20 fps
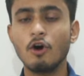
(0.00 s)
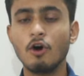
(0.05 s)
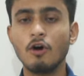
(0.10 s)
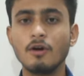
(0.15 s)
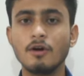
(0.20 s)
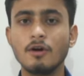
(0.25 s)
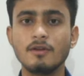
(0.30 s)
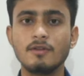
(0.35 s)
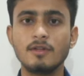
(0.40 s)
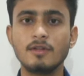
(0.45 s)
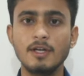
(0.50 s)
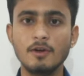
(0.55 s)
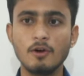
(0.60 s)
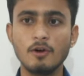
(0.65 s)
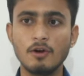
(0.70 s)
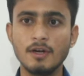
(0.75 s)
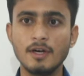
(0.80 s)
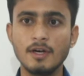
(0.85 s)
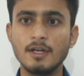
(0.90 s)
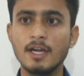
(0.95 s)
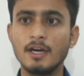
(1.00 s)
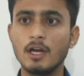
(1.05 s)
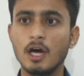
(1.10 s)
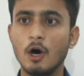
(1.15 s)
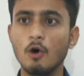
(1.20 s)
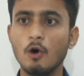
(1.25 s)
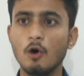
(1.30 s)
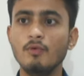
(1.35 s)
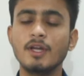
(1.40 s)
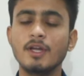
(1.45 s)
on it that
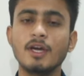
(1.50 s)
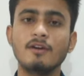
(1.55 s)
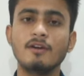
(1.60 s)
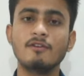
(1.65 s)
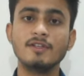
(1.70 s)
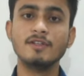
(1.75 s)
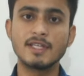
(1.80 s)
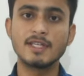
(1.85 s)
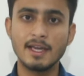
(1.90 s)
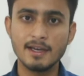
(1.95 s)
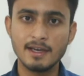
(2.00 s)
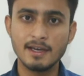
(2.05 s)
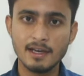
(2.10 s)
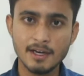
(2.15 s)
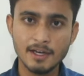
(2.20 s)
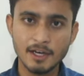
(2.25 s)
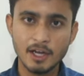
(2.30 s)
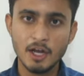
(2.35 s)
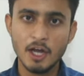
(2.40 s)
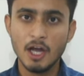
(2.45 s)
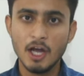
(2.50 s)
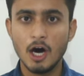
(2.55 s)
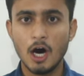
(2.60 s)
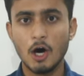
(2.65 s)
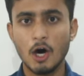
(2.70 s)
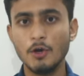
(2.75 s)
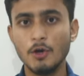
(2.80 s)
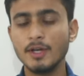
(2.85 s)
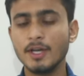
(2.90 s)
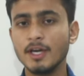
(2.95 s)
how we can recycle it,
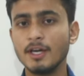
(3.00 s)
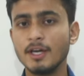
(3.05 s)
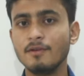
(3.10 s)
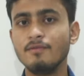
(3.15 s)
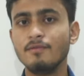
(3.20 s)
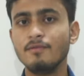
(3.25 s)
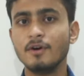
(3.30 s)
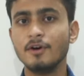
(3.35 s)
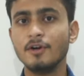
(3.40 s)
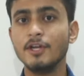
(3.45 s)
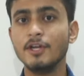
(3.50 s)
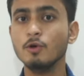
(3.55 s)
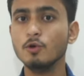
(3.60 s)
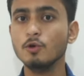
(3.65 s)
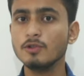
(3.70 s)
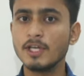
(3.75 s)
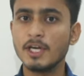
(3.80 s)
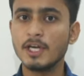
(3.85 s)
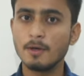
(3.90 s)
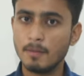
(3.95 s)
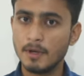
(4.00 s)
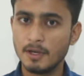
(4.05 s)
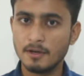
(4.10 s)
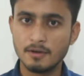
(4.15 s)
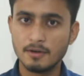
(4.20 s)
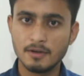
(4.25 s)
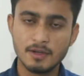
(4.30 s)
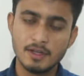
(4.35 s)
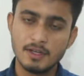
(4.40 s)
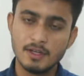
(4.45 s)
how you can reuse that pen.
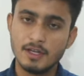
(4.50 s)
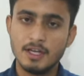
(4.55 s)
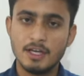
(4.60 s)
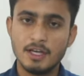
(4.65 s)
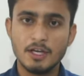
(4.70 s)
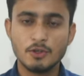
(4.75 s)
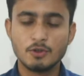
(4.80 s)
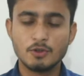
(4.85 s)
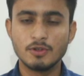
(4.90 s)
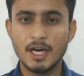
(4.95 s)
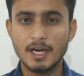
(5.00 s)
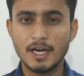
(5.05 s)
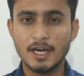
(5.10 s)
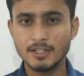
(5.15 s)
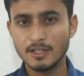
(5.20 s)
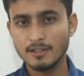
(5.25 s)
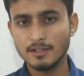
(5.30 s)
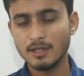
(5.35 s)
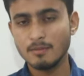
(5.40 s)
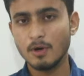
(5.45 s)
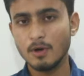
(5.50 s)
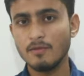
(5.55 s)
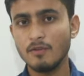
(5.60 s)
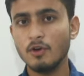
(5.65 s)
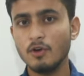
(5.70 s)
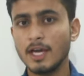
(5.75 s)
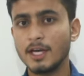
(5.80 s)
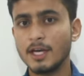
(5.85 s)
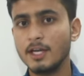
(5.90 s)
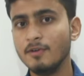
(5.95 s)
So that's are some of
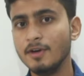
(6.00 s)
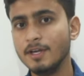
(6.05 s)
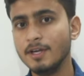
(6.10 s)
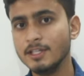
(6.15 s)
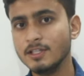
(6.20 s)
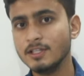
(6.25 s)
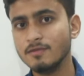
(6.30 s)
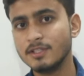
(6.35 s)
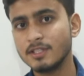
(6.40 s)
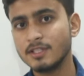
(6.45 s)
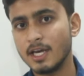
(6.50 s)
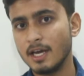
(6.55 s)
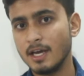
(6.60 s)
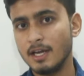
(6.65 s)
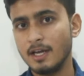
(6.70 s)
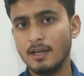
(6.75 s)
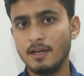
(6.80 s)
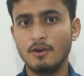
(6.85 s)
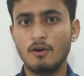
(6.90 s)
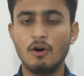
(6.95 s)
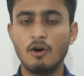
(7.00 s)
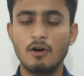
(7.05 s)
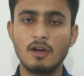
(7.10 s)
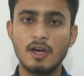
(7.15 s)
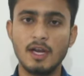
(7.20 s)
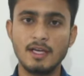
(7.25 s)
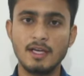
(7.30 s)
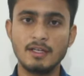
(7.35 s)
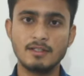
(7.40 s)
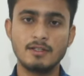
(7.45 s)
the activities which I
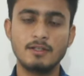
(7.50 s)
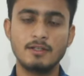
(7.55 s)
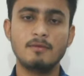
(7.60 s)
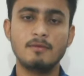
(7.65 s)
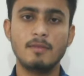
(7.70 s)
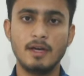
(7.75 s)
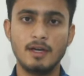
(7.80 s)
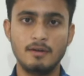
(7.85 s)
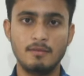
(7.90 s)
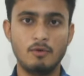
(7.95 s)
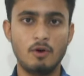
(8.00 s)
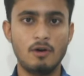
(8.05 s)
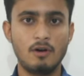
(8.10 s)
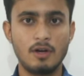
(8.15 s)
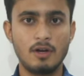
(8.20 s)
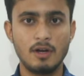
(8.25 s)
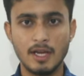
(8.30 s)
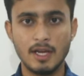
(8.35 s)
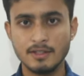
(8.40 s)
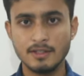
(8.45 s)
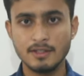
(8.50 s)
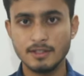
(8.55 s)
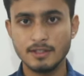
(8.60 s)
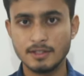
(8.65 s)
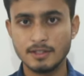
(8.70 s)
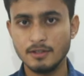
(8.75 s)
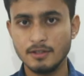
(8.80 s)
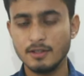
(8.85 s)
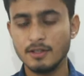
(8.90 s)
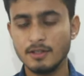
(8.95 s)
organize under my
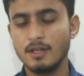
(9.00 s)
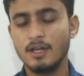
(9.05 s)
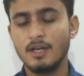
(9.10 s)
organization,